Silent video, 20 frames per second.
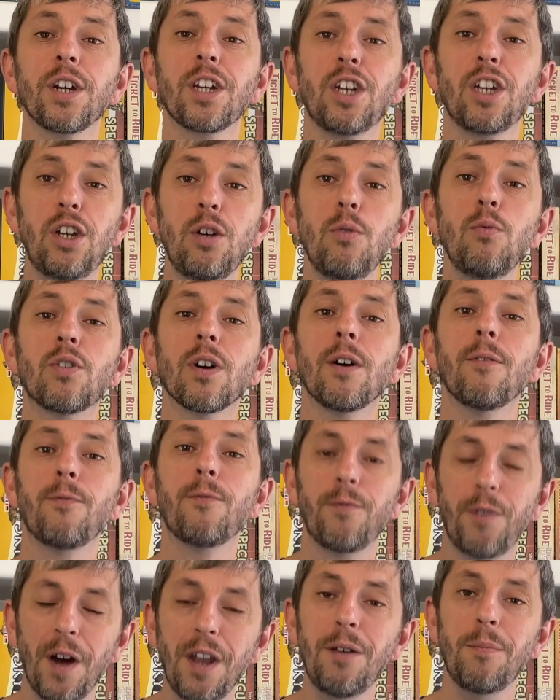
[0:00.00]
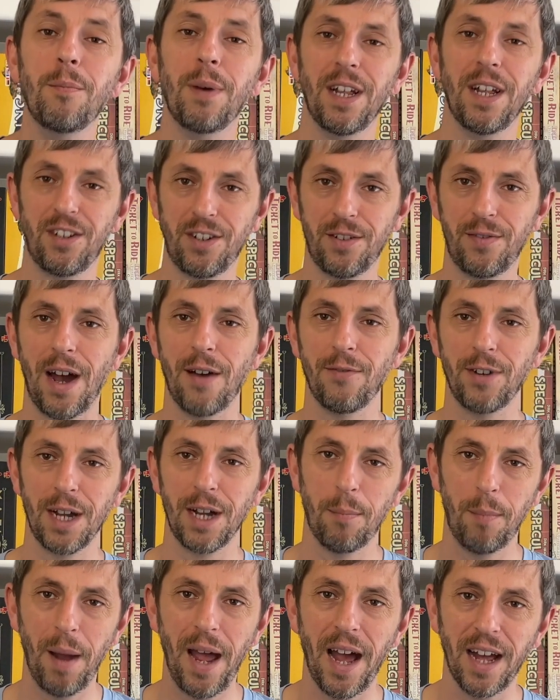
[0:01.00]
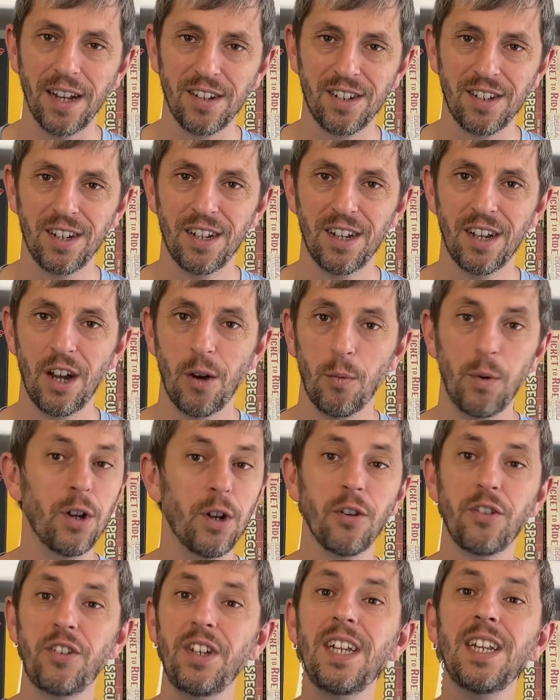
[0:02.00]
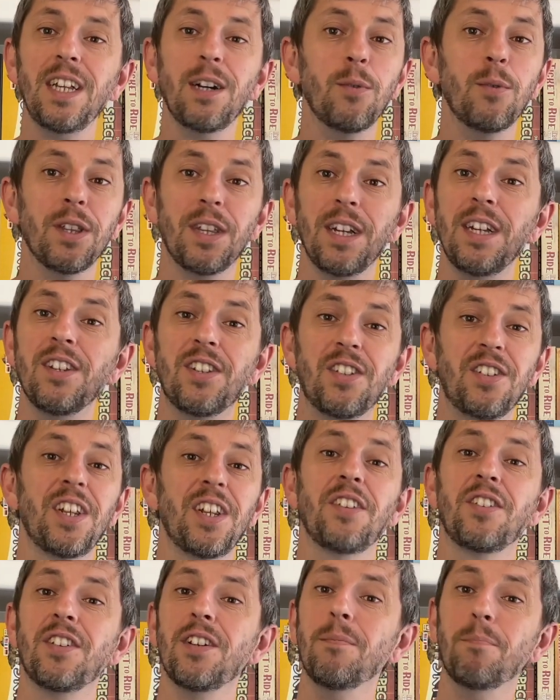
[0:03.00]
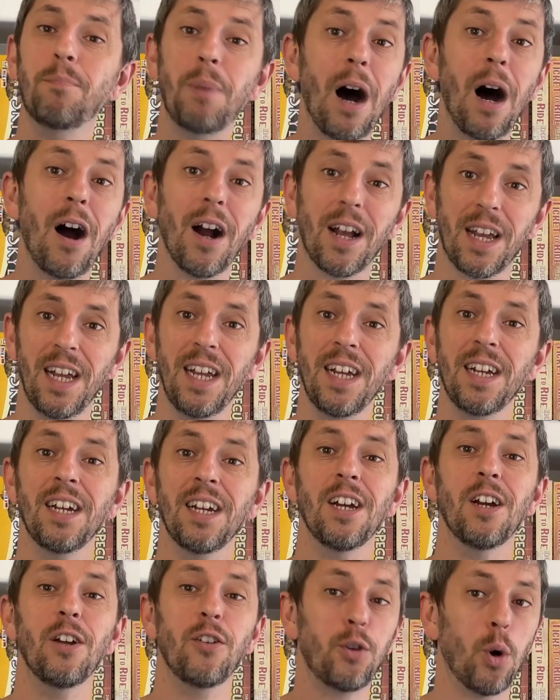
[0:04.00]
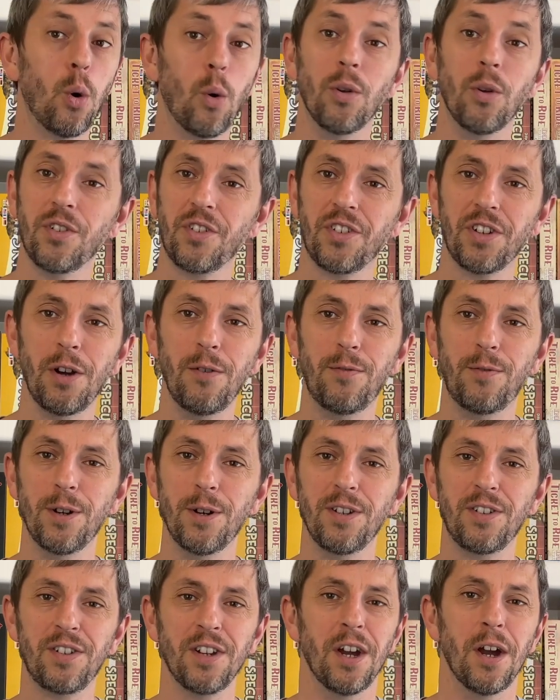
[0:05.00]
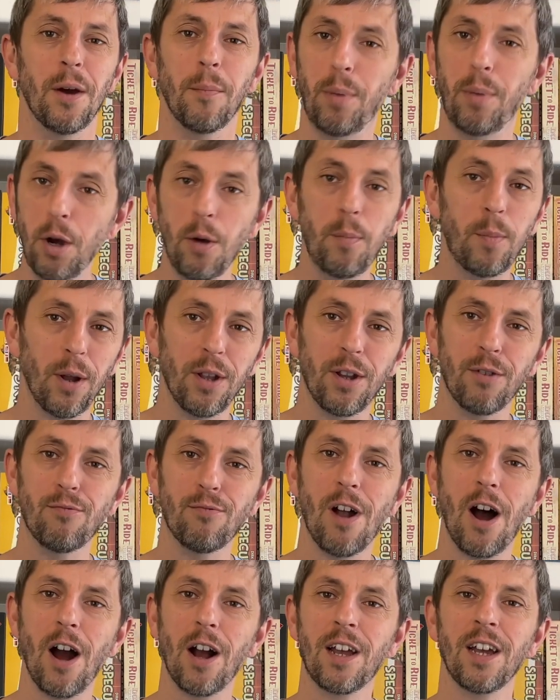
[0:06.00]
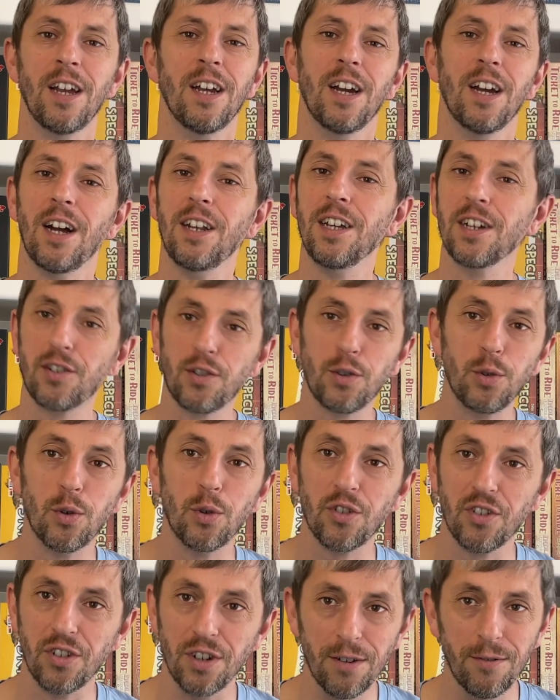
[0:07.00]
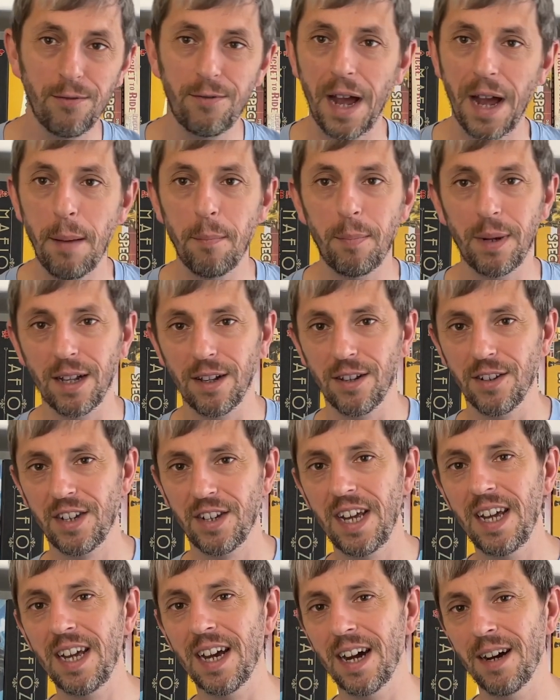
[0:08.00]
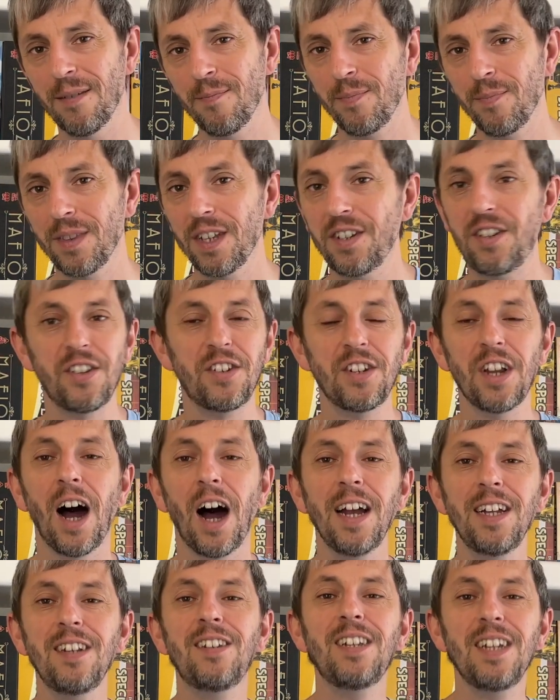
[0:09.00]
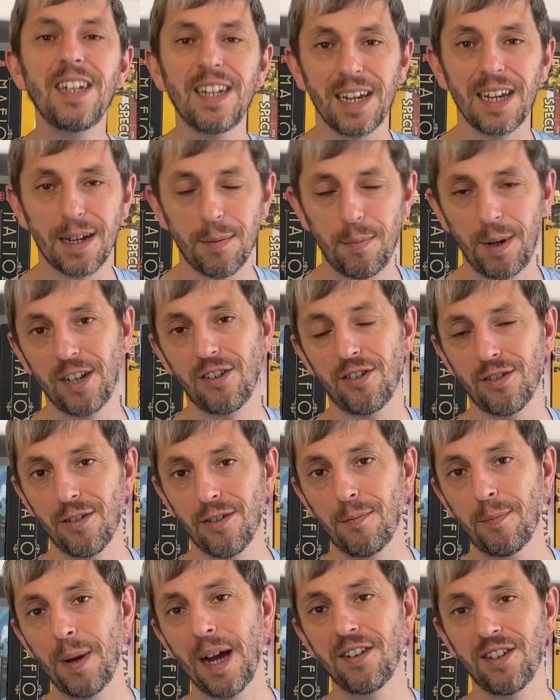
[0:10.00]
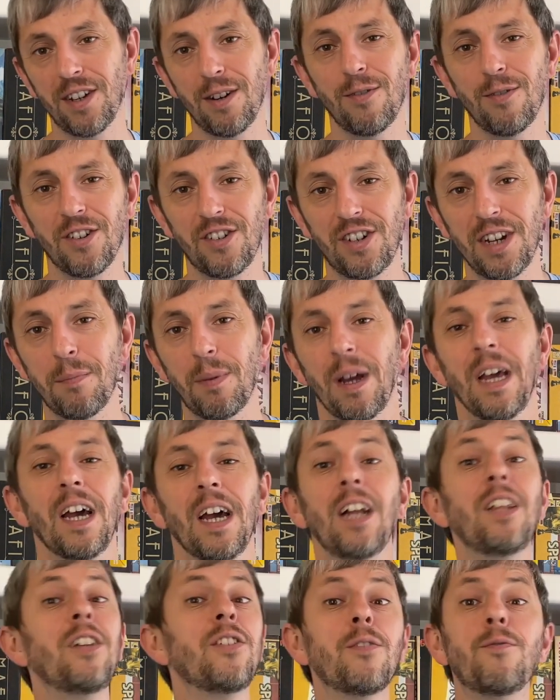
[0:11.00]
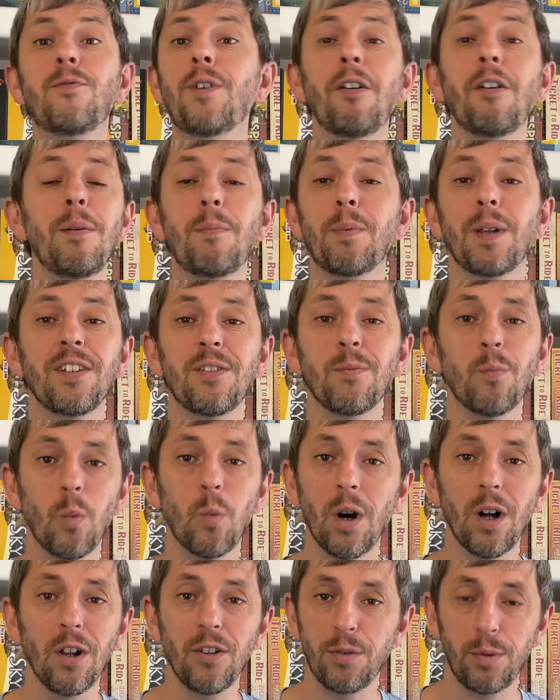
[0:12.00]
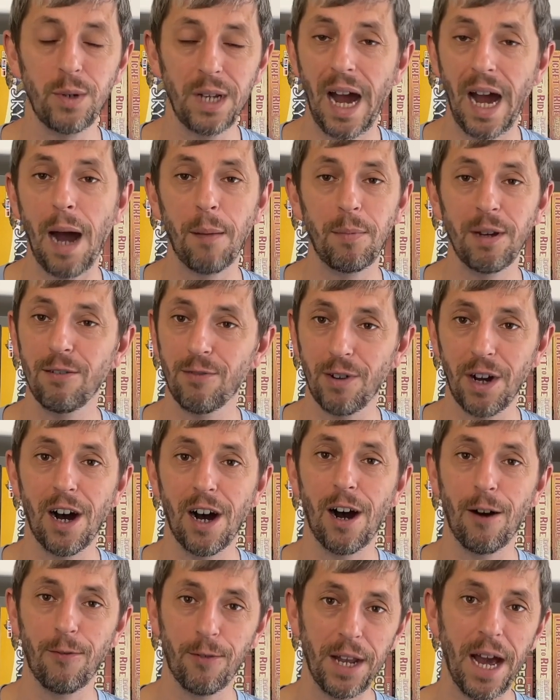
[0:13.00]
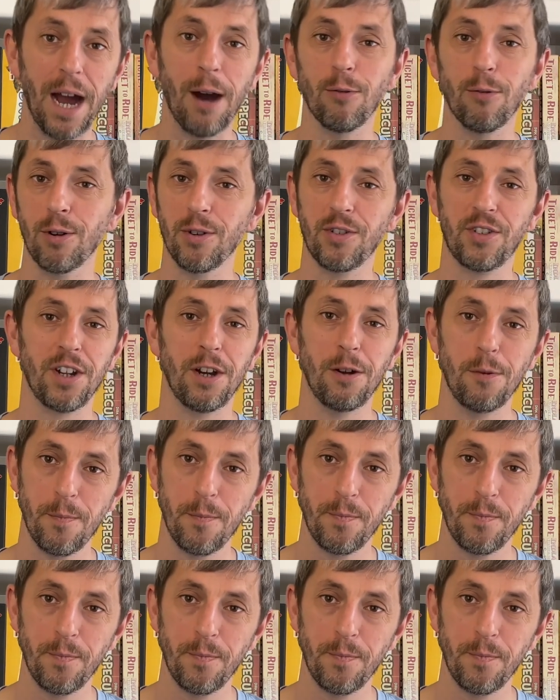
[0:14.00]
cute, fun bits of having a pet. We're not dealing with incessant barking, torn sofas, poop on the rug, and extortionate vet bills here. This is an idyllic picture of pet ownership, and it's a very pleasant world to inhabit for half an hour or so.